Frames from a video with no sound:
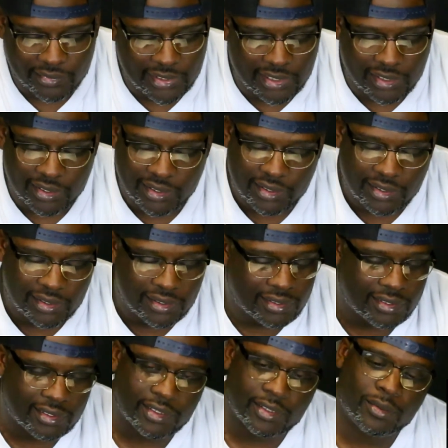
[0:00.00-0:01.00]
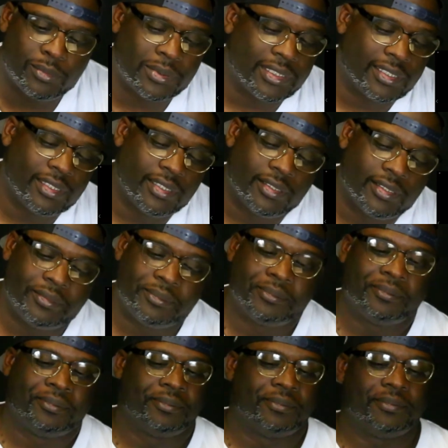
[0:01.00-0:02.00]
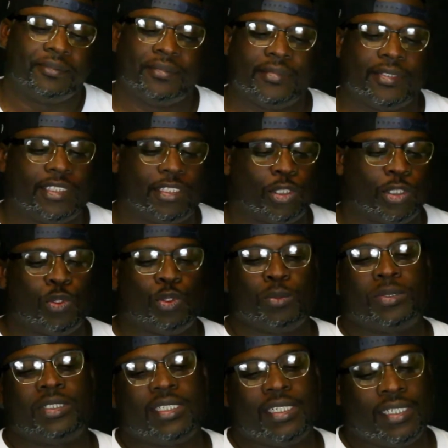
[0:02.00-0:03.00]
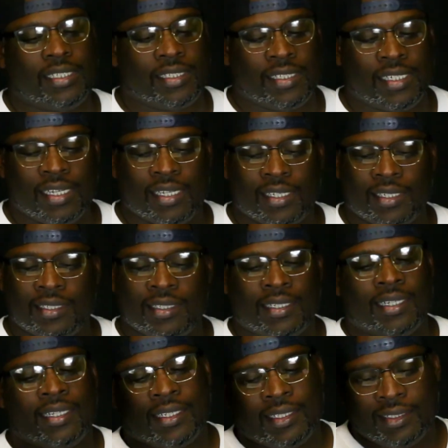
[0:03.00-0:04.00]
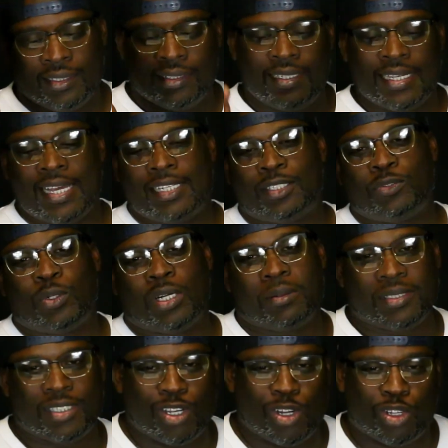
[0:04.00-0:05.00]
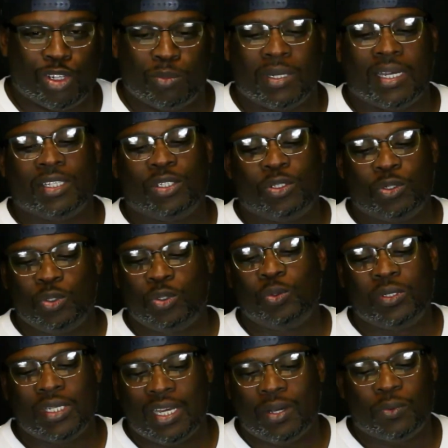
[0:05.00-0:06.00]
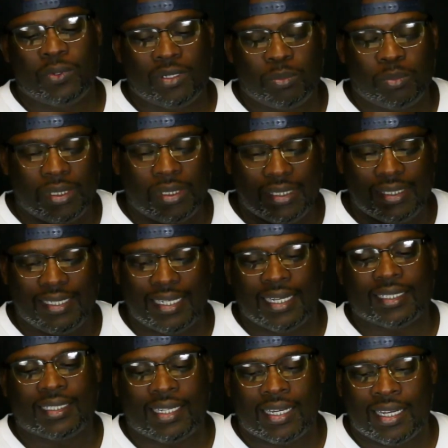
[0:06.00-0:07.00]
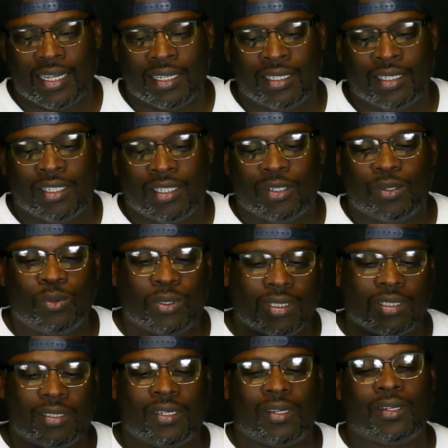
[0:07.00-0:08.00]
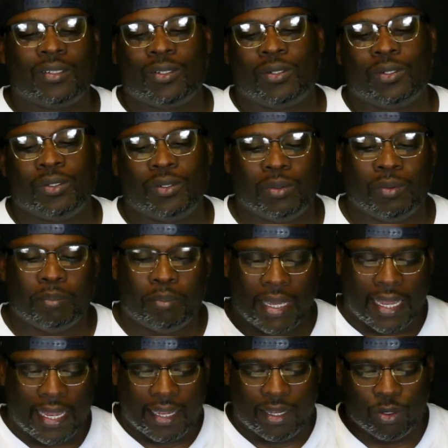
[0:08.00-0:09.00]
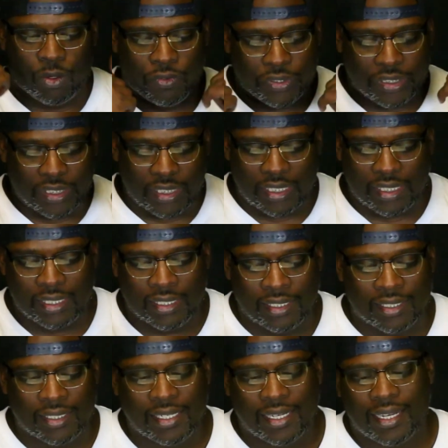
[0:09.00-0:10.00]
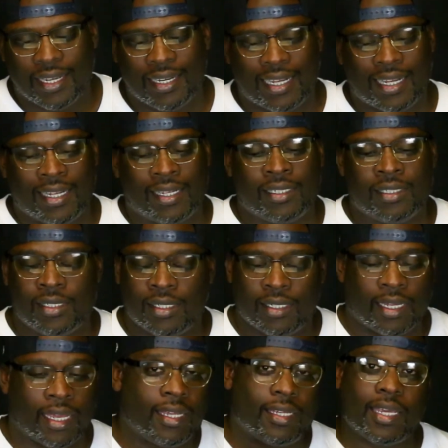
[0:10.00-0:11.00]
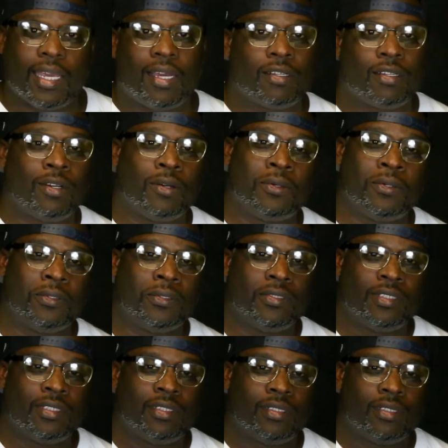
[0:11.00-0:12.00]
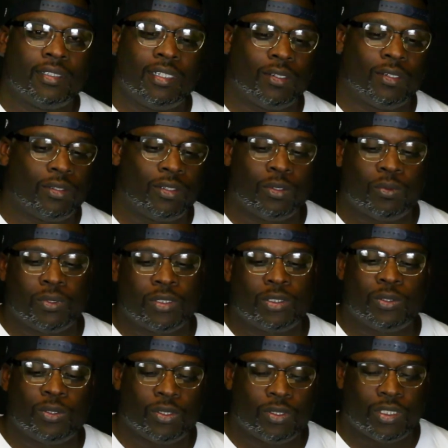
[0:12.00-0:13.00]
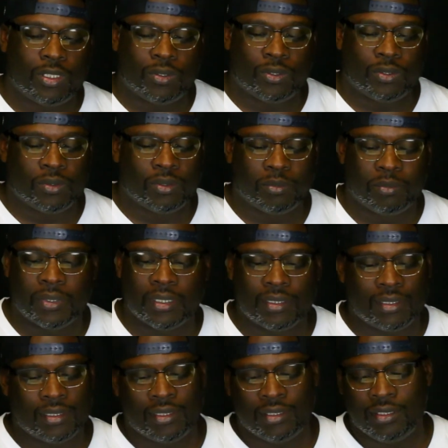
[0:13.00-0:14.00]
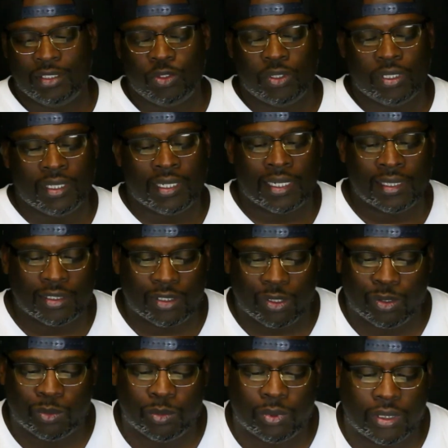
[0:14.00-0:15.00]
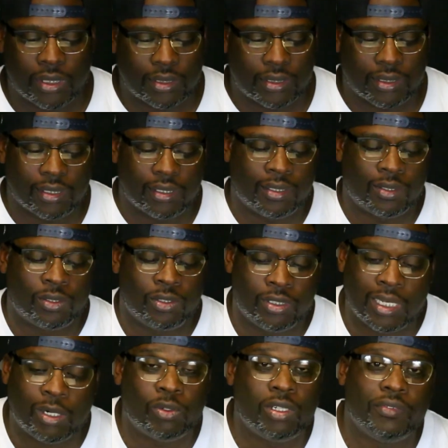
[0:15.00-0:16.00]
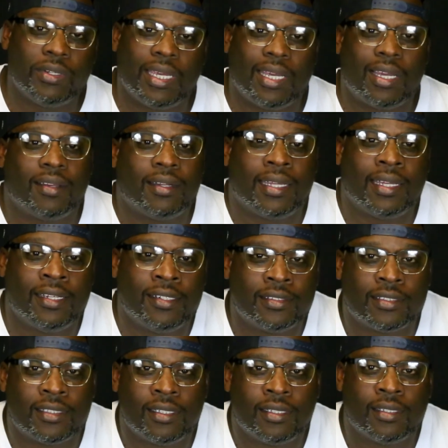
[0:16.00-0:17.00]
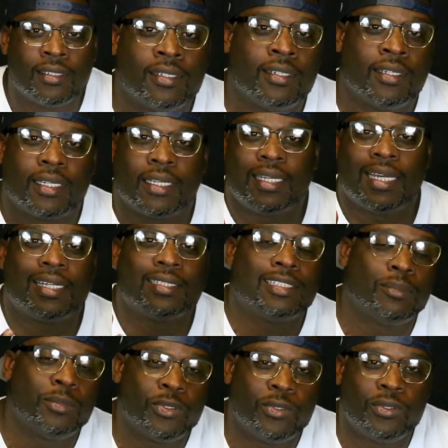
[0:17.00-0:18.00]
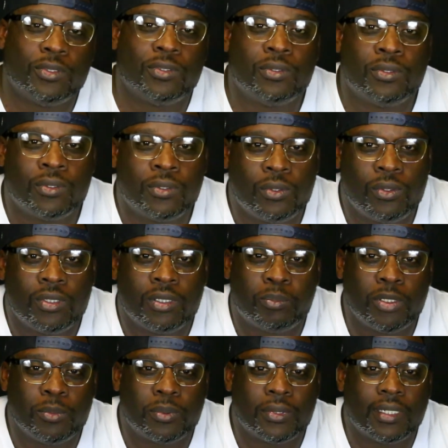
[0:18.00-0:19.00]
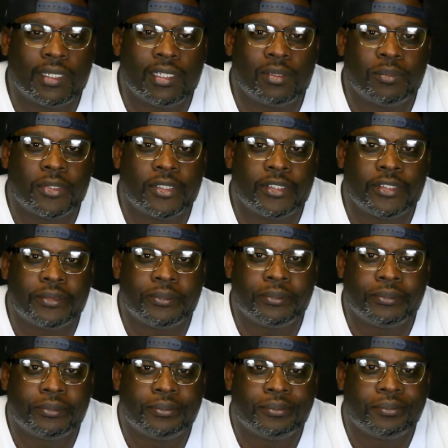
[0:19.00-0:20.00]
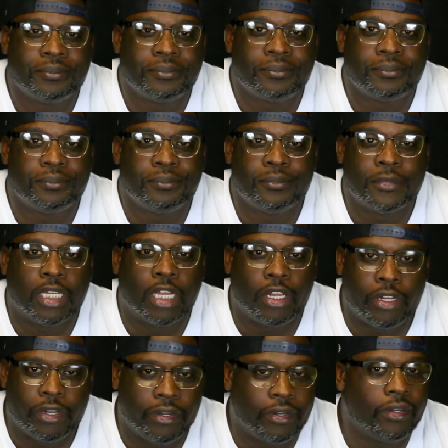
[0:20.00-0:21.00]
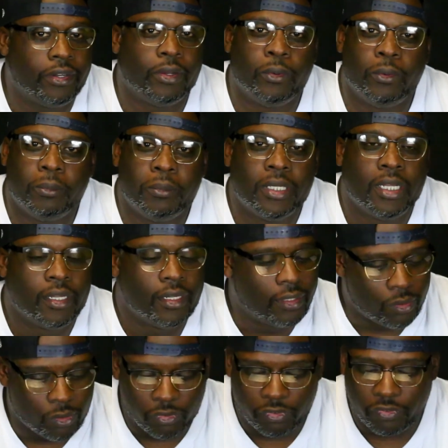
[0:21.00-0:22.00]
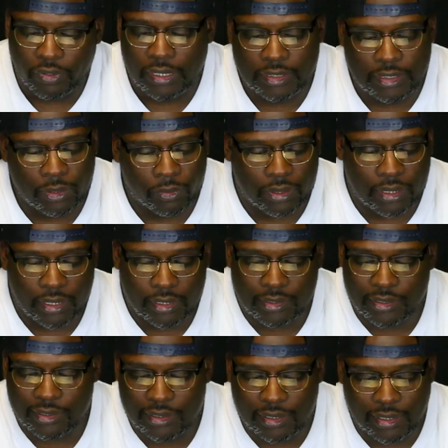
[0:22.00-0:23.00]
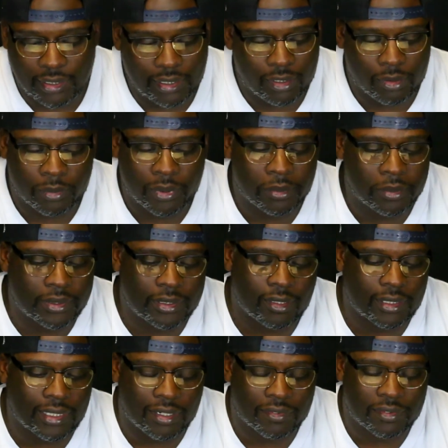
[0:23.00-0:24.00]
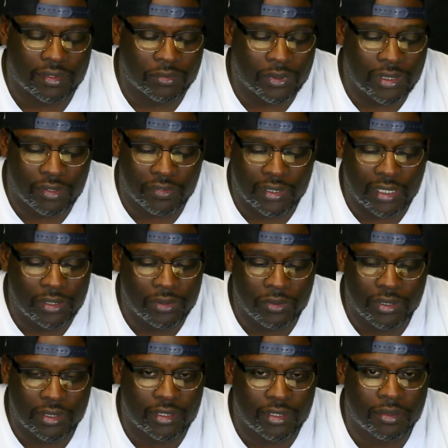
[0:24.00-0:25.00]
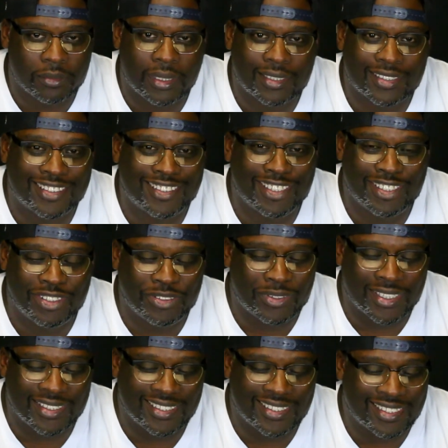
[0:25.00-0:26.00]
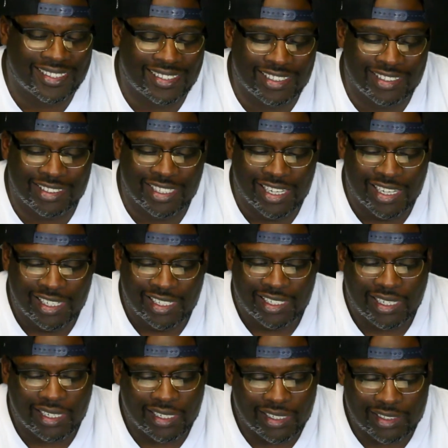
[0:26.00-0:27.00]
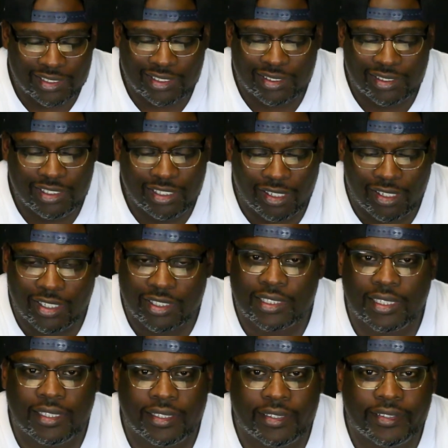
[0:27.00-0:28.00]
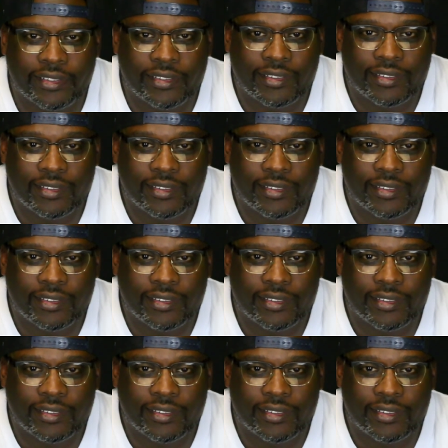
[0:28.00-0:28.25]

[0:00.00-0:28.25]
See? See what I'm saying? See what I'm saying? That's what I'm talking about. You do not want to be that guy with the doggone bag over your head and now ACAL gone. He don't know what's going on, but you didn't got his homeboys in on you. They don't even have names. Can y'all tell me who who the people name is? Nope. No face, no case, because he ain't gonna be able to talk after whatever they do to him. I can tell you right now, he hand he hog tied